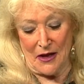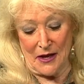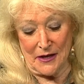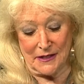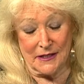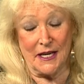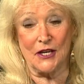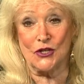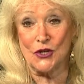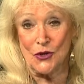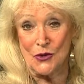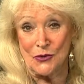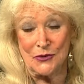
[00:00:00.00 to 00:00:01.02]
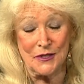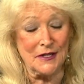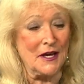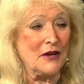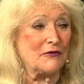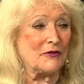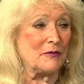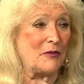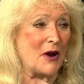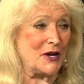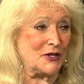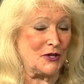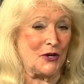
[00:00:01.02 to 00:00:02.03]
stay tuned for
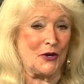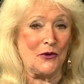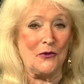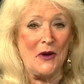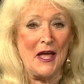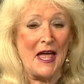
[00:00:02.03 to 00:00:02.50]
part two,